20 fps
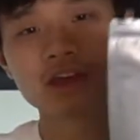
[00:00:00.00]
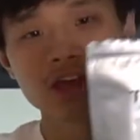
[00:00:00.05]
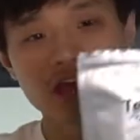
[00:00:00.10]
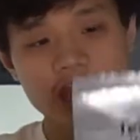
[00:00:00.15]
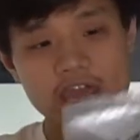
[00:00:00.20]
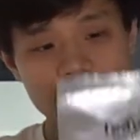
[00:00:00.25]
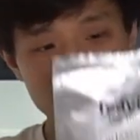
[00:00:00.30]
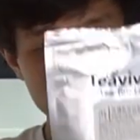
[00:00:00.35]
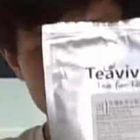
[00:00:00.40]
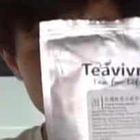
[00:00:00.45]

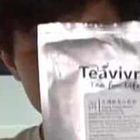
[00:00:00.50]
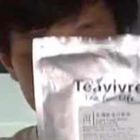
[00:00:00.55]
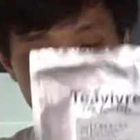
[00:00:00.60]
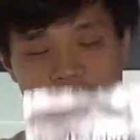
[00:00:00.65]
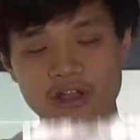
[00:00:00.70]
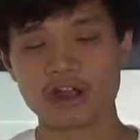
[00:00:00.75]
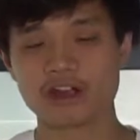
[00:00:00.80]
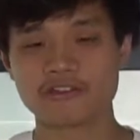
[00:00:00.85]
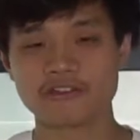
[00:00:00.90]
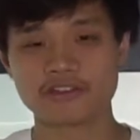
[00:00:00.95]
It was
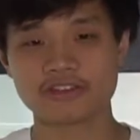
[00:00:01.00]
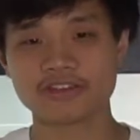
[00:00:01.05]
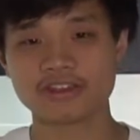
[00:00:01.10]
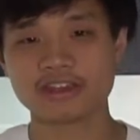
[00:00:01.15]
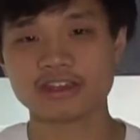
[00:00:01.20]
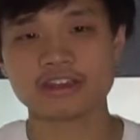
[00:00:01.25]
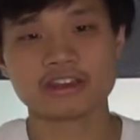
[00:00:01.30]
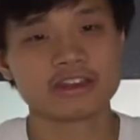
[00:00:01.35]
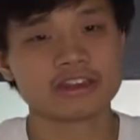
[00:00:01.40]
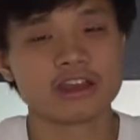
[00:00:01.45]

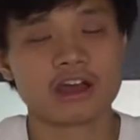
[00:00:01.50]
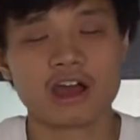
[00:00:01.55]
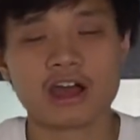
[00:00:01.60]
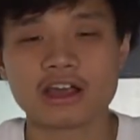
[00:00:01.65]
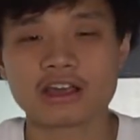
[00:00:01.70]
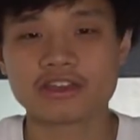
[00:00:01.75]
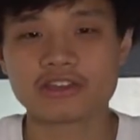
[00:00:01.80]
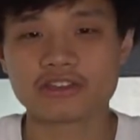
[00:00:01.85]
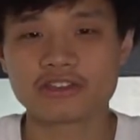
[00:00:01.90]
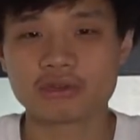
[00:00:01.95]
harvested in
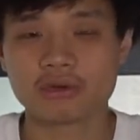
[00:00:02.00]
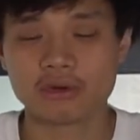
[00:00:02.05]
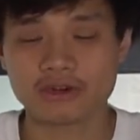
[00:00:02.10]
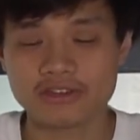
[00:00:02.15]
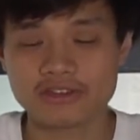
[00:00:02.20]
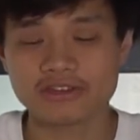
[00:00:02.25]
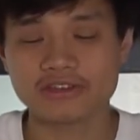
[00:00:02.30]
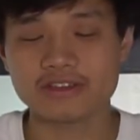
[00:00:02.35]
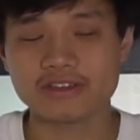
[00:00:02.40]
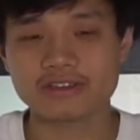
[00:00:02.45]
August
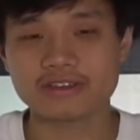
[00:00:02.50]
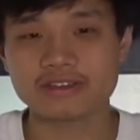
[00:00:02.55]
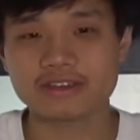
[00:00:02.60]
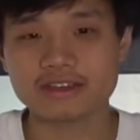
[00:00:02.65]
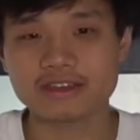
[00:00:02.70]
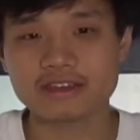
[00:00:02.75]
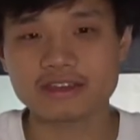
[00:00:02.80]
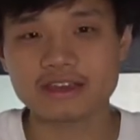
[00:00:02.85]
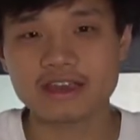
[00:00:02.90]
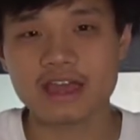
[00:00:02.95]

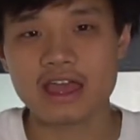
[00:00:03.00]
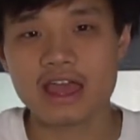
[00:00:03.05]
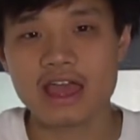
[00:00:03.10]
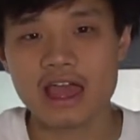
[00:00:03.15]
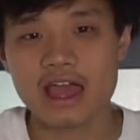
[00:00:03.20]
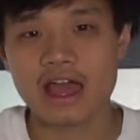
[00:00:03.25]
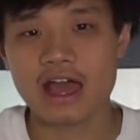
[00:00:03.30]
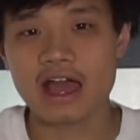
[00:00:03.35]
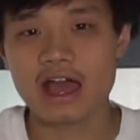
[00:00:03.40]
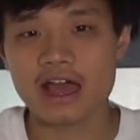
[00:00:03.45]
2016
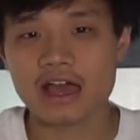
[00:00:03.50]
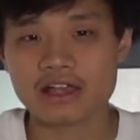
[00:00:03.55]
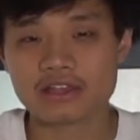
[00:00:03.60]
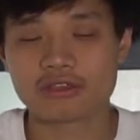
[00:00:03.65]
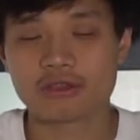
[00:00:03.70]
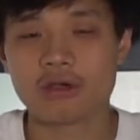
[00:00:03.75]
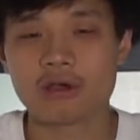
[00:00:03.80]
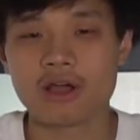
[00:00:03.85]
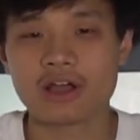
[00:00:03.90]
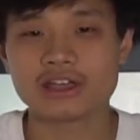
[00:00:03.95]
at
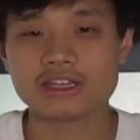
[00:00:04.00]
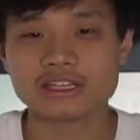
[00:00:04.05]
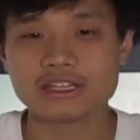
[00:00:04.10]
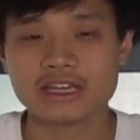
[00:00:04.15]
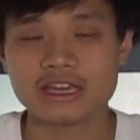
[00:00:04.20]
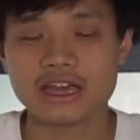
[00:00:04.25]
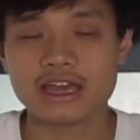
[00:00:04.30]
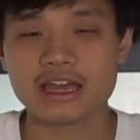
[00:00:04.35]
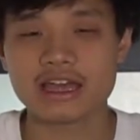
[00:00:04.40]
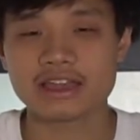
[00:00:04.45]

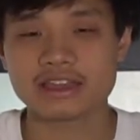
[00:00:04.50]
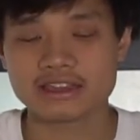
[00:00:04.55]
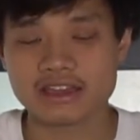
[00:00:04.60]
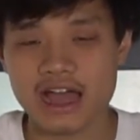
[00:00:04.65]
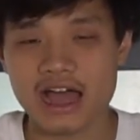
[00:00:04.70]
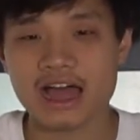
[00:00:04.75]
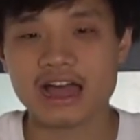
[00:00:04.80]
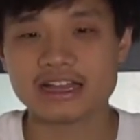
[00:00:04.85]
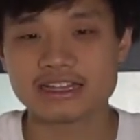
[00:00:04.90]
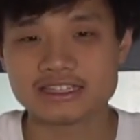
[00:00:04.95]
Tuanjie
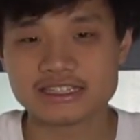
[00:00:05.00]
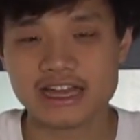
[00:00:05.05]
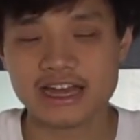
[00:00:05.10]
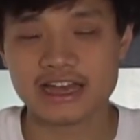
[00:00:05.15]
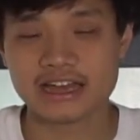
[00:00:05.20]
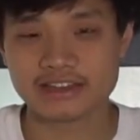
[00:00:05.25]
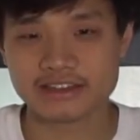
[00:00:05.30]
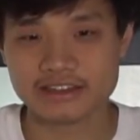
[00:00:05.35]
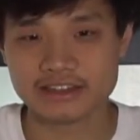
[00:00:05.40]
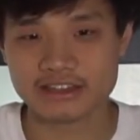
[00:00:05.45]

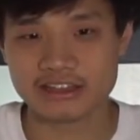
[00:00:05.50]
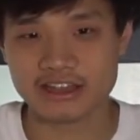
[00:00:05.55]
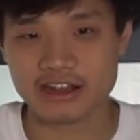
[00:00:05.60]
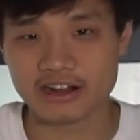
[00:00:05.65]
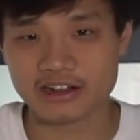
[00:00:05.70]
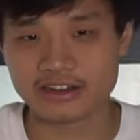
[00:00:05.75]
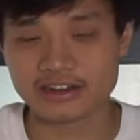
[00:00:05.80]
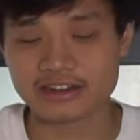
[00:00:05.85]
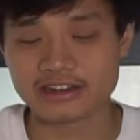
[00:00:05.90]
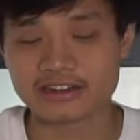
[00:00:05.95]
Dajai Tea
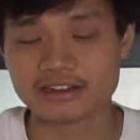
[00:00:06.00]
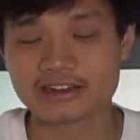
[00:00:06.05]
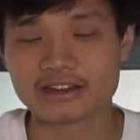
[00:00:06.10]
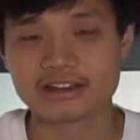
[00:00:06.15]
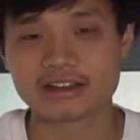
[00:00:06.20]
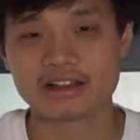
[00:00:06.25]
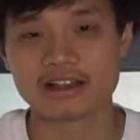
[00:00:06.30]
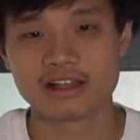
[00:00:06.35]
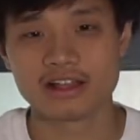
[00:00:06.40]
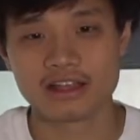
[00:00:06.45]
Garden.
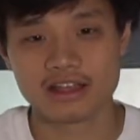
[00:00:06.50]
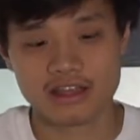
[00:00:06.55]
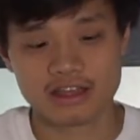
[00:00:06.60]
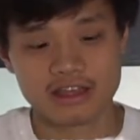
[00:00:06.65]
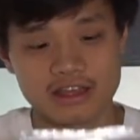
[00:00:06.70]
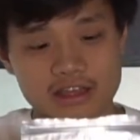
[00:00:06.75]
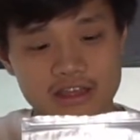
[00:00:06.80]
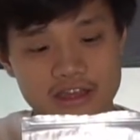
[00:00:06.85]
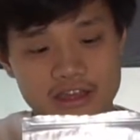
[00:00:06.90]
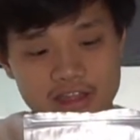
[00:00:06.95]

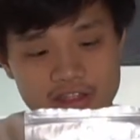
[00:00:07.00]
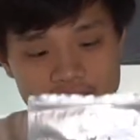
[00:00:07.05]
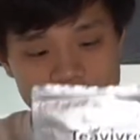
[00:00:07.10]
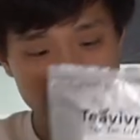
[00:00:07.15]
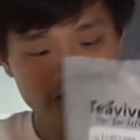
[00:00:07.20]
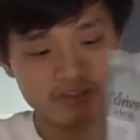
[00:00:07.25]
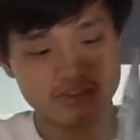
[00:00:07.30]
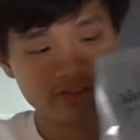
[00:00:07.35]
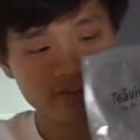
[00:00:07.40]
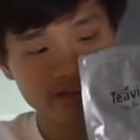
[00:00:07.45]

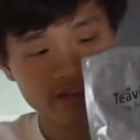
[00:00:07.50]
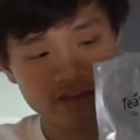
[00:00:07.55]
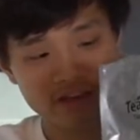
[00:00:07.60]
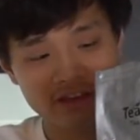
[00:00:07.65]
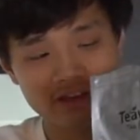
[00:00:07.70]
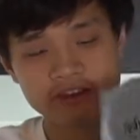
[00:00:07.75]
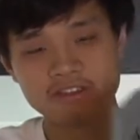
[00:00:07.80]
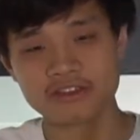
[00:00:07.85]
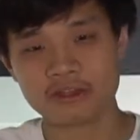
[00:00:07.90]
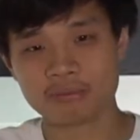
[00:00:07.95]
This
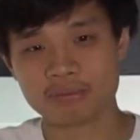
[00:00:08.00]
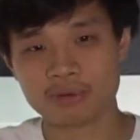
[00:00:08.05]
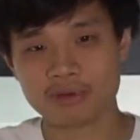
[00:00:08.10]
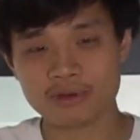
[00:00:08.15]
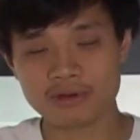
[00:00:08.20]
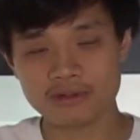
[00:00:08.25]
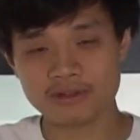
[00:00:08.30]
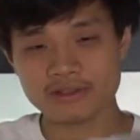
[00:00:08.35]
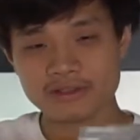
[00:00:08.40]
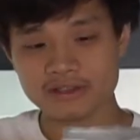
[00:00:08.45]
is a
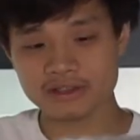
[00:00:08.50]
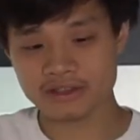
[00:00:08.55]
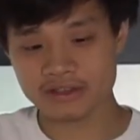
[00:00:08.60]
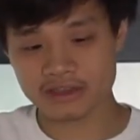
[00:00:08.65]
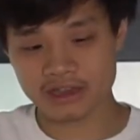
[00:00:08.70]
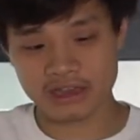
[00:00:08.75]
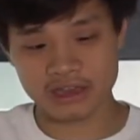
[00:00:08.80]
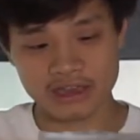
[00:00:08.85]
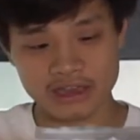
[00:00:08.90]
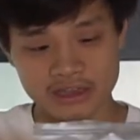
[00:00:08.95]
Pu'er
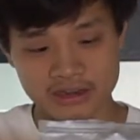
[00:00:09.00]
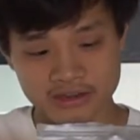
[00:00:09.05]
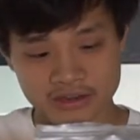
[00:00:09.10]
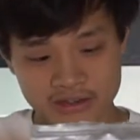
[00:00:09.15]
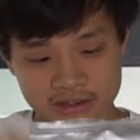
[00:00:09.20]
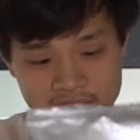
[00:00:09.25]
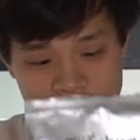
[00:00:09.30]
Tea and